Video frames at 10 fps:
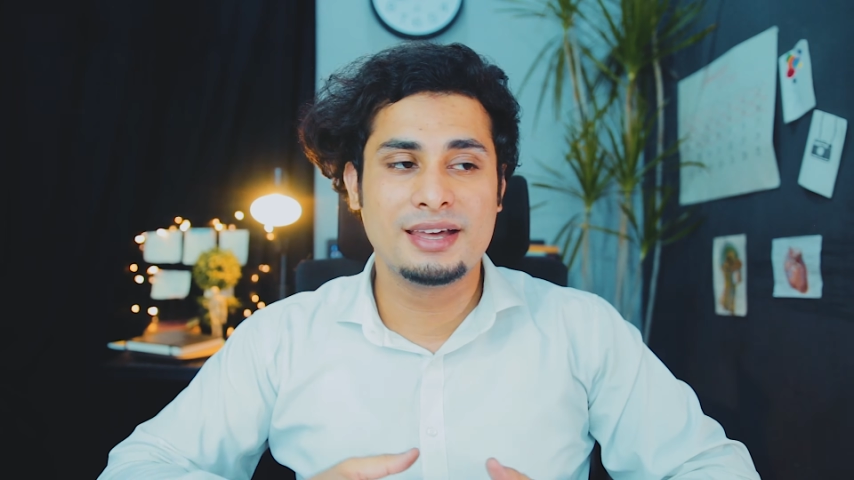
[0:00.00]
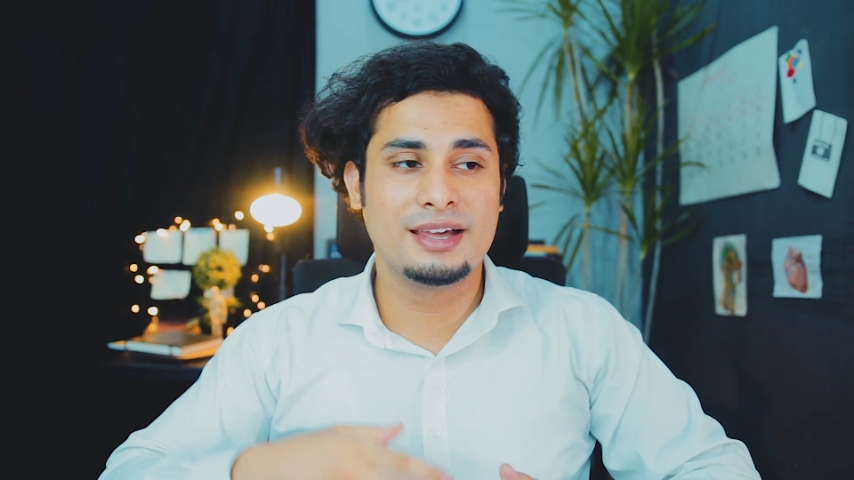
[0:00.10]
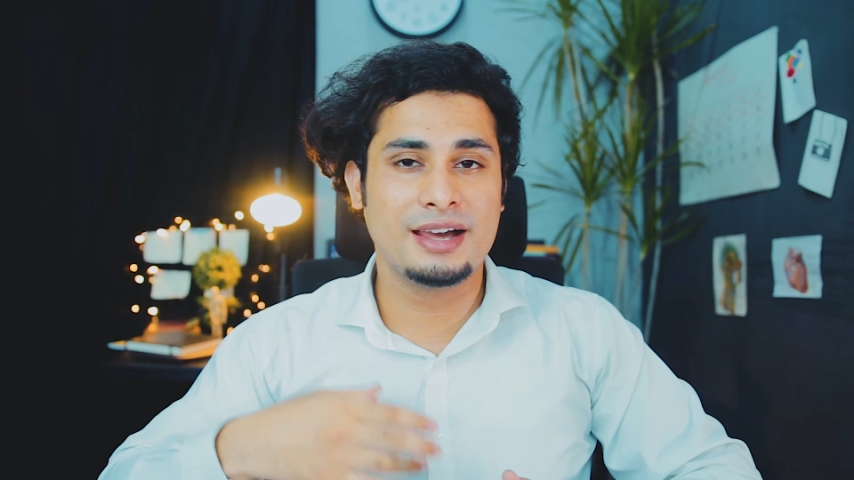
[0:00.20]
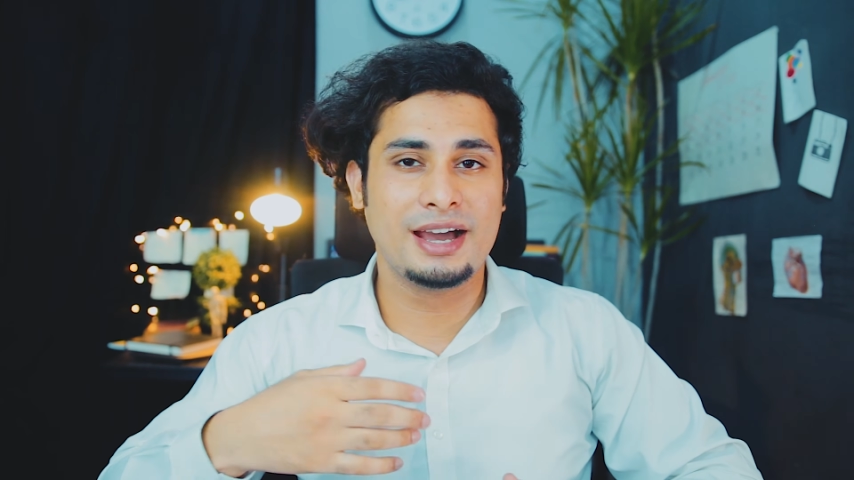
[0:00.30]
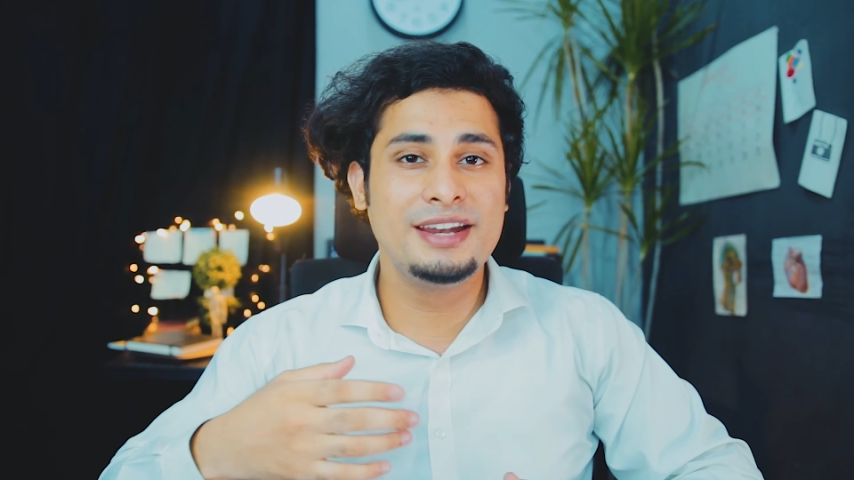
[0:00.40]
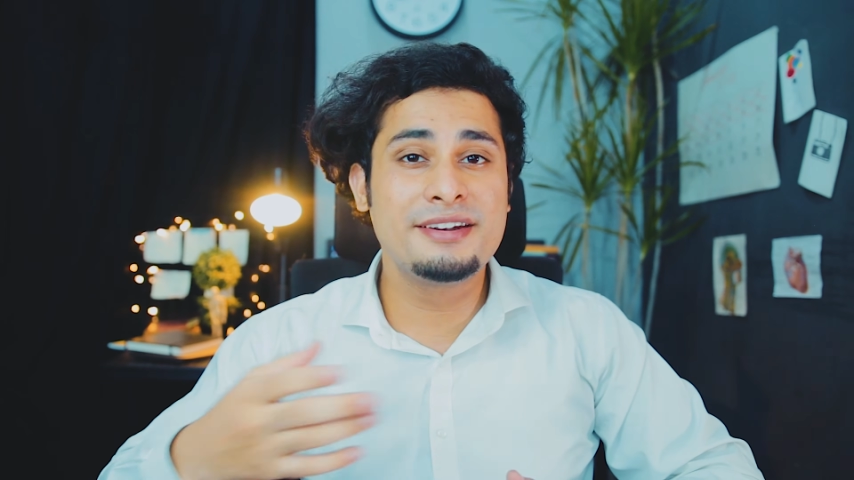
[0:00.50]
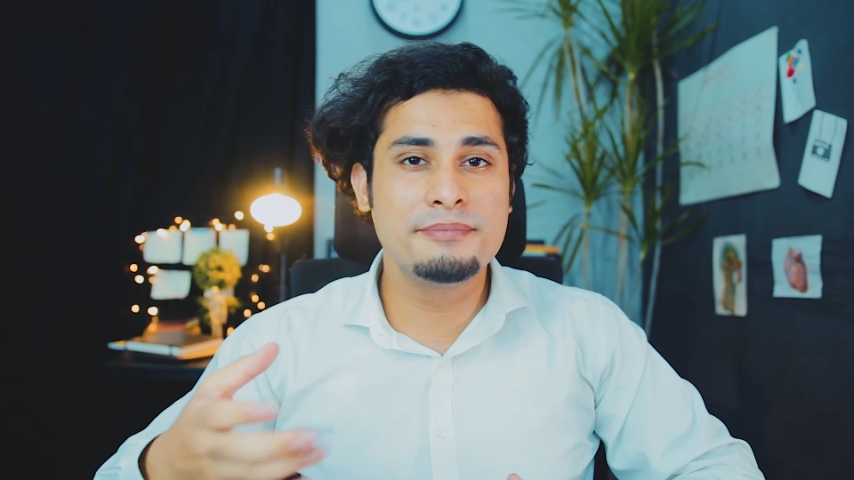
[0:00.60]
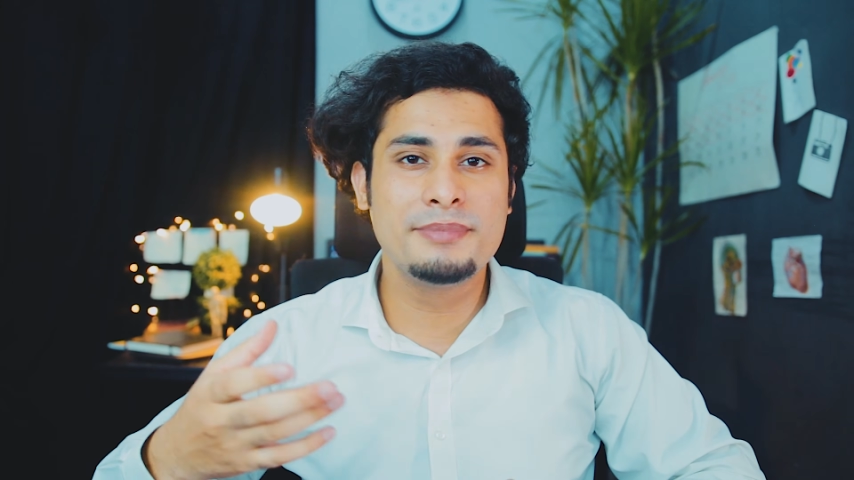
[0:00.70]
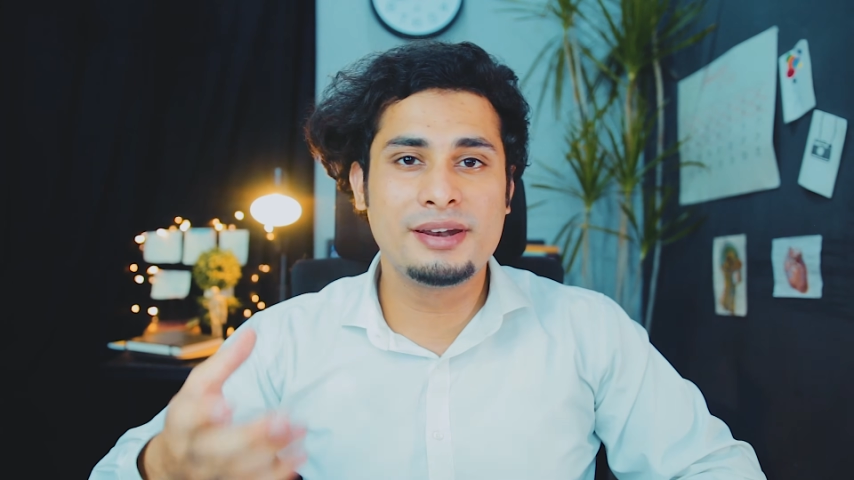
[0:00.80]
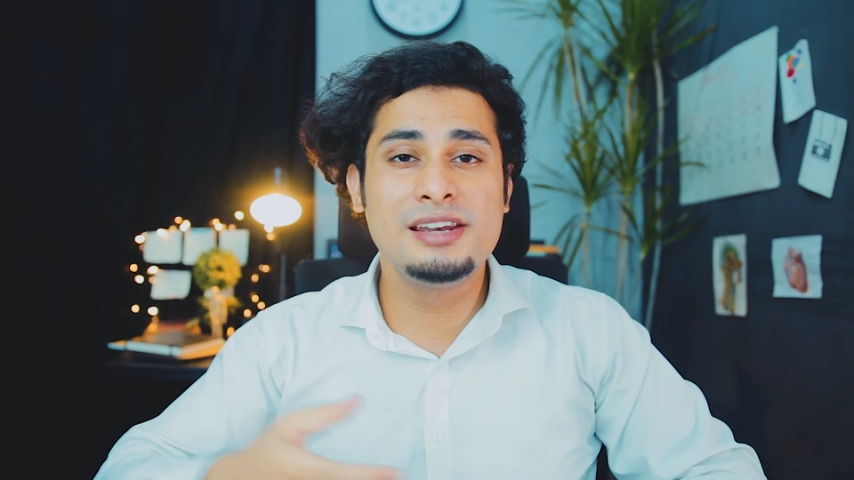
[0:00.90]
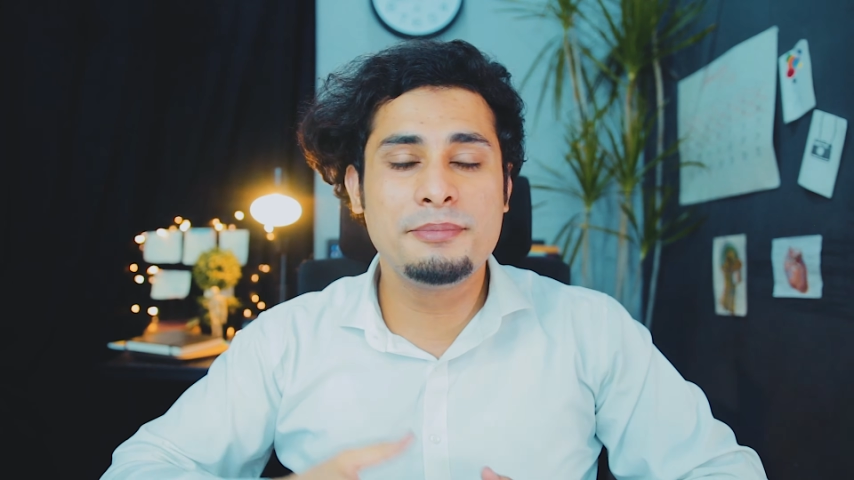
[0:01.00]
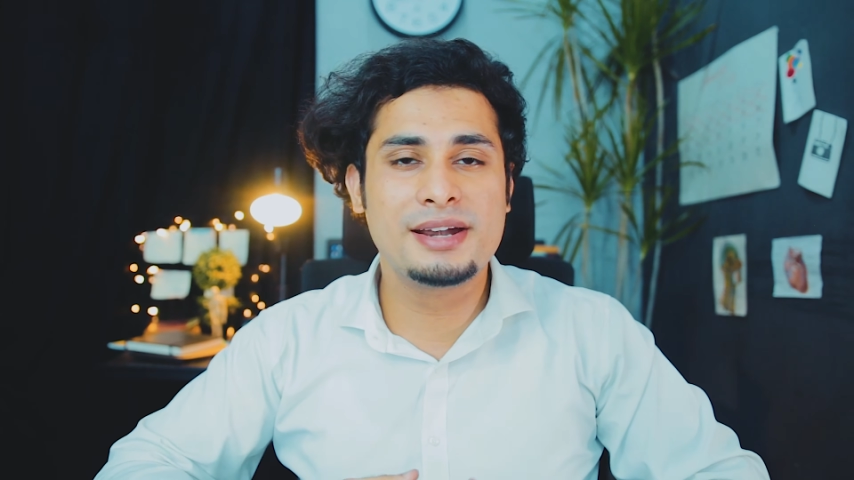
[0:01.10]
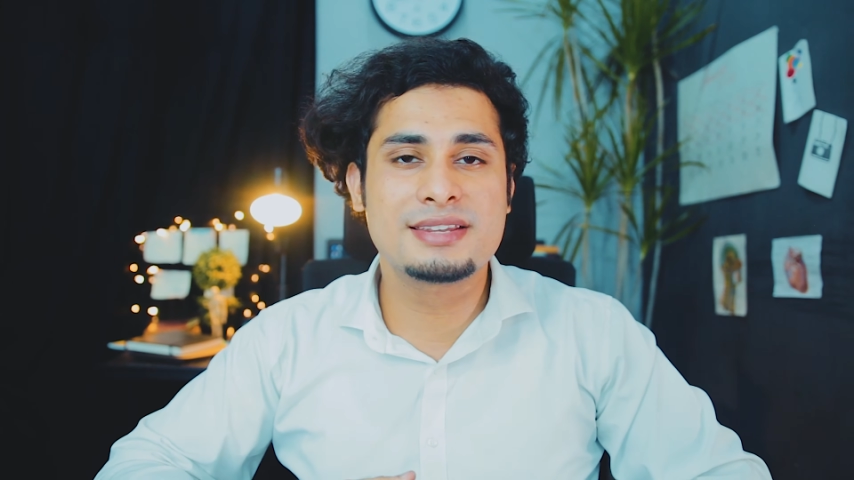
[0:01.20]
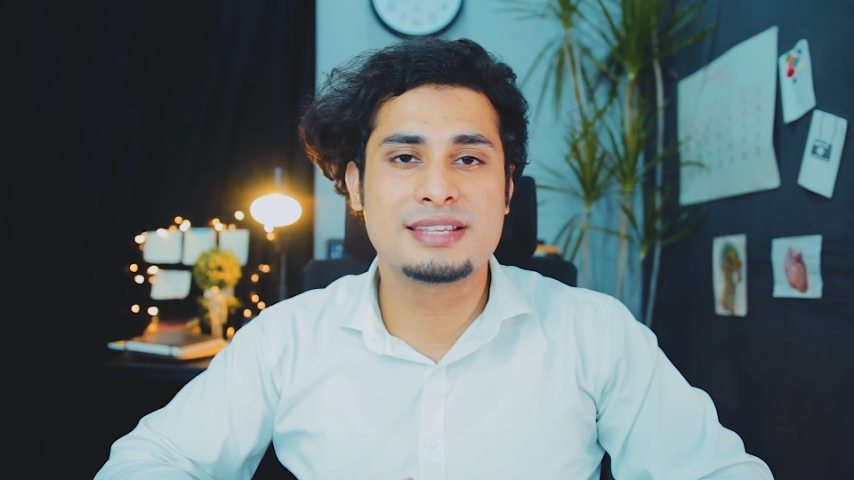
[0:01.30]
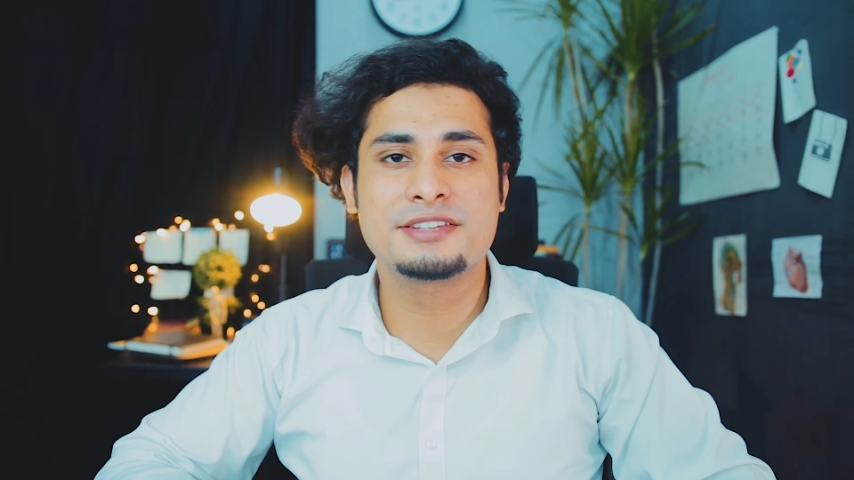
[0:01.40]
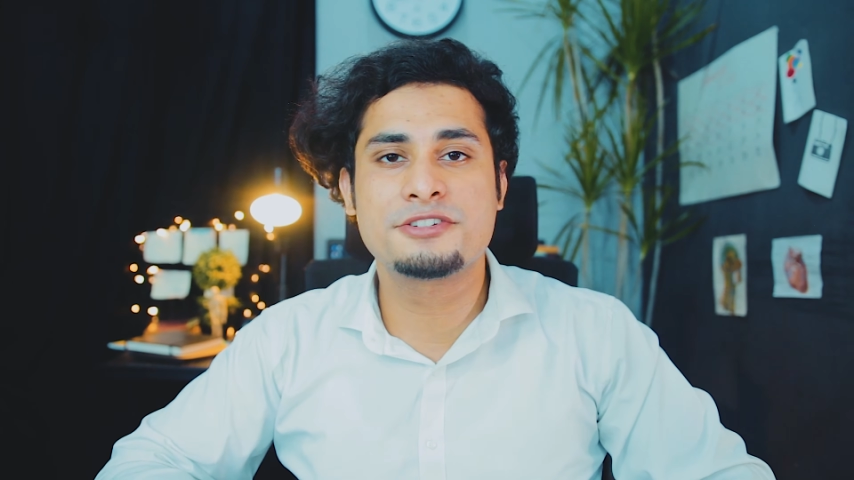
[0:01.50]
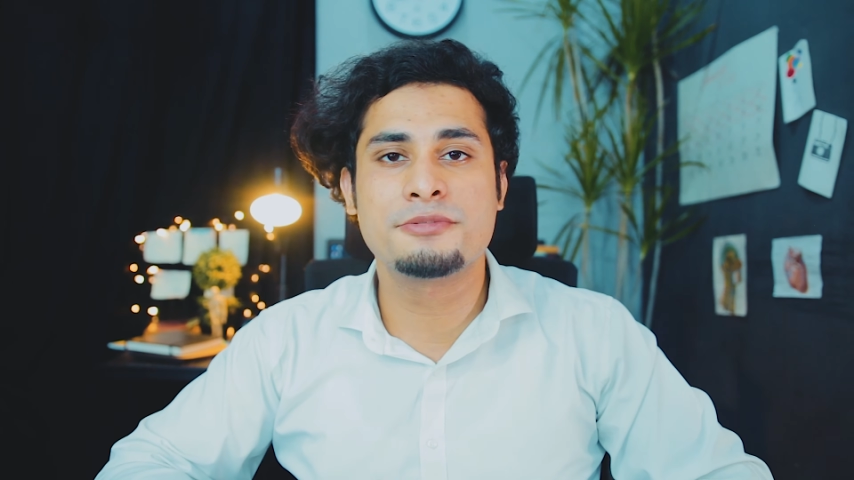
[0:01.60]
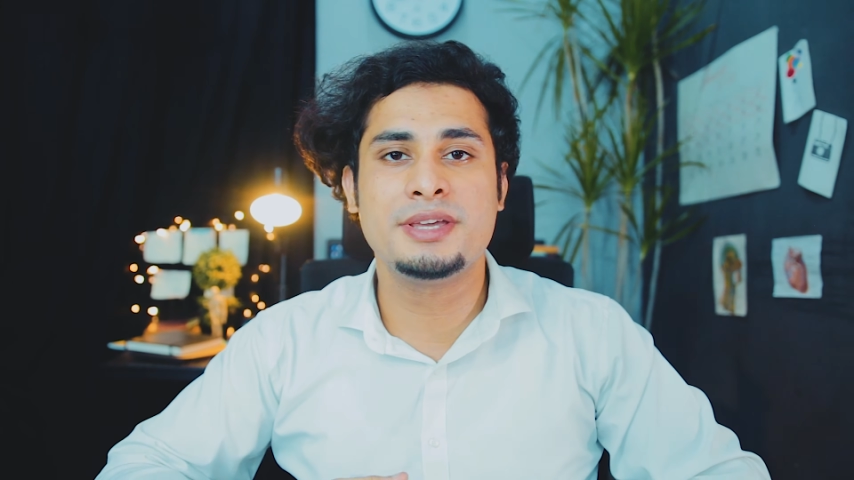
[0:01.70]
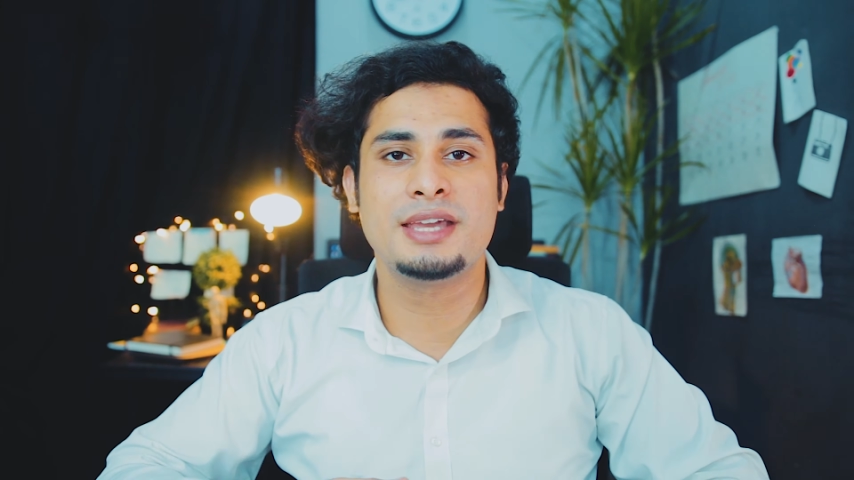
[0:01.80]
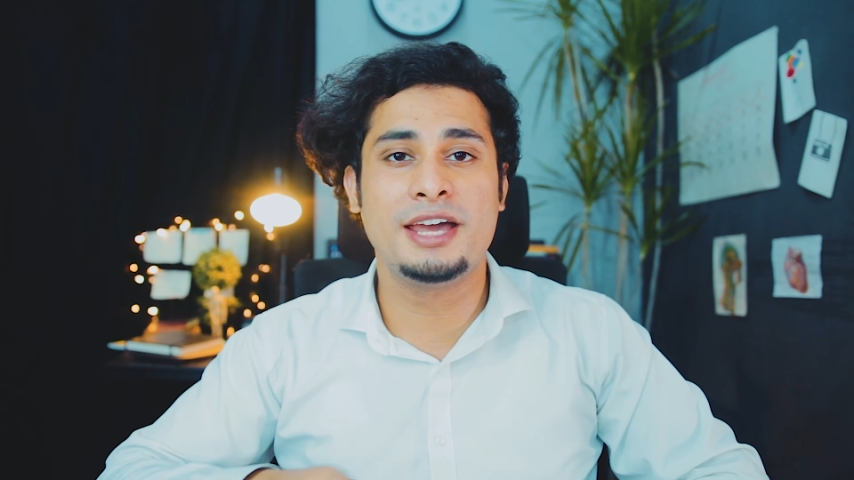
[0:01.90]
it really made sense to me,